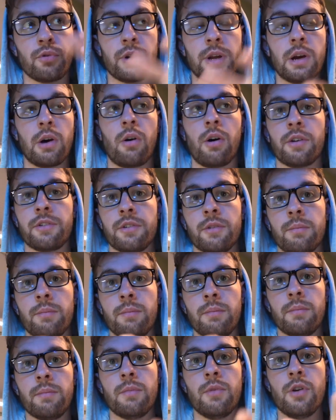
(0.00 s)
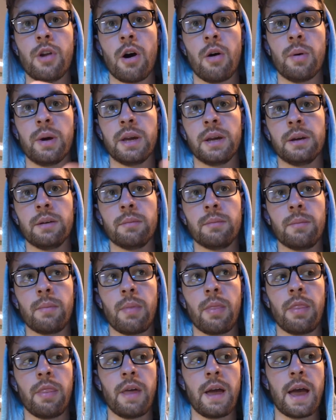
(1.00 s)
pretty awesome knowing
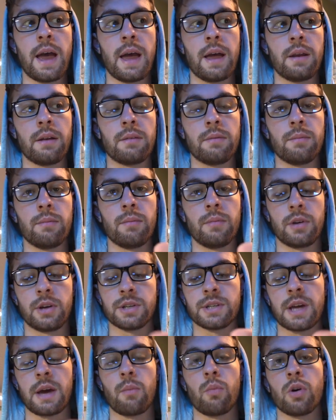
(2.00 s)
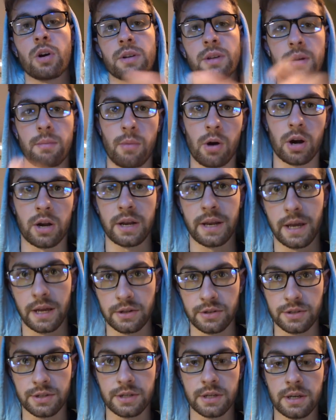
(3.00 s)
that because I worked in a marketing
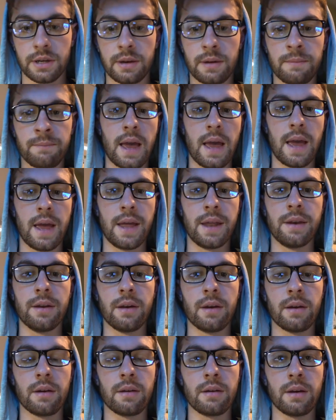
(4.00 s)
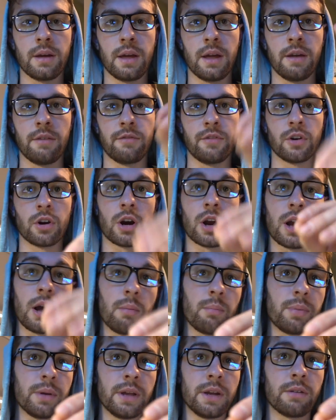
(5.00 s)
agency and if you're a
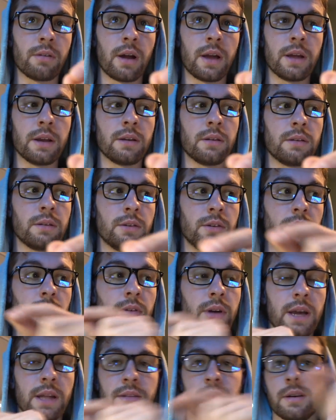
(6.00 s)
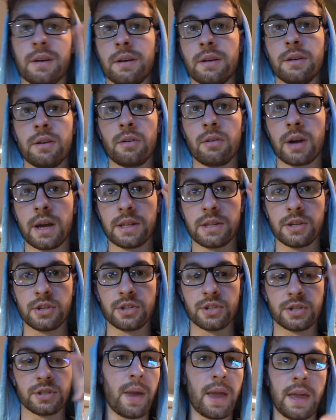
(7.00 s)
company, right, you don't get to you don't get to
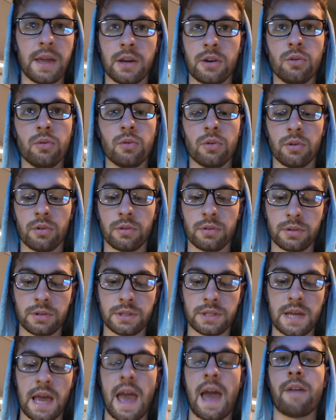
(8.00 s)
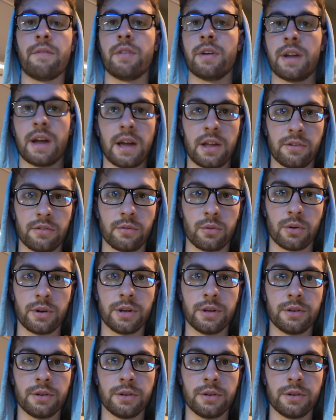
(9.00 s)
just pay Google to advertise for